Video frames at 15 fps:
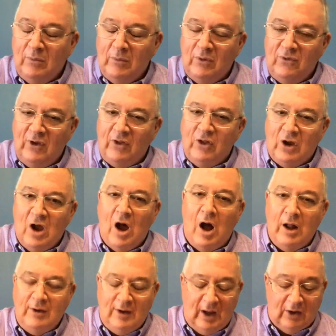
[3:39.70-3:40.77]
set the
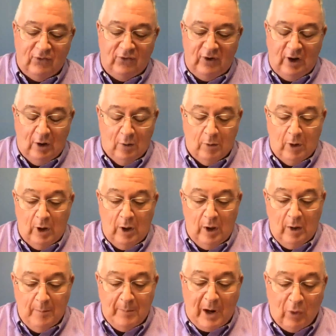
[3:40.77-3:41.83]
context here
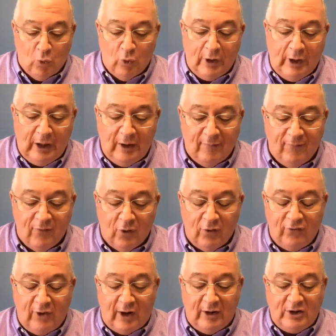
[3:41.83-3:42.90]
by reading a
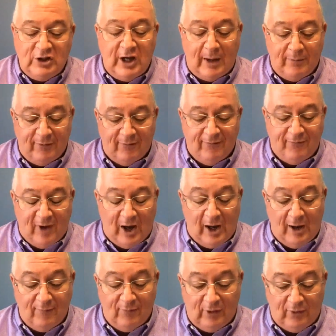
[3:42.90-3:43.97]
verse out of chapter
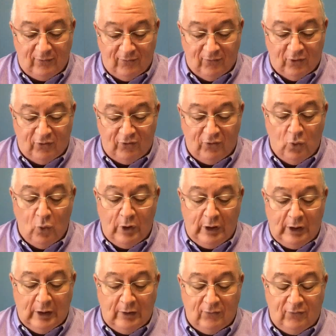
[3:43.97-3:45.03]
5, and it's verse
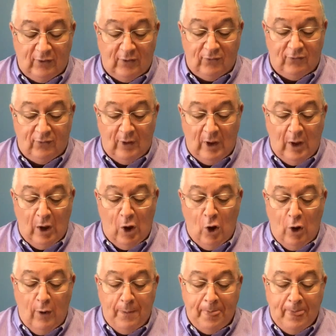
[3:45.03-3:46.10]
20, and it says,
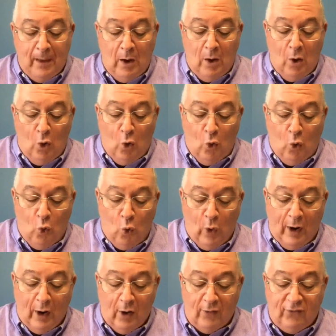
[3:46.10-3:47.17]

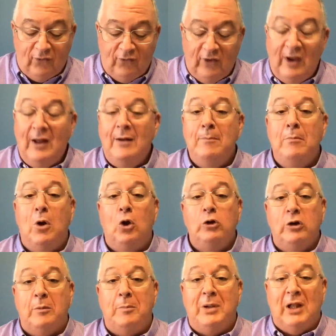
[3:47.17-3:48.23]
where sin
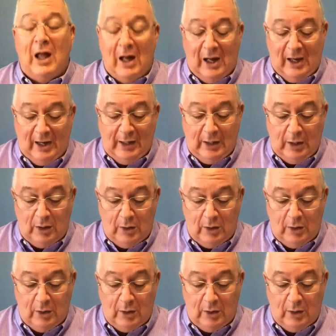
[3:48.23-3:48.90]
multiplied,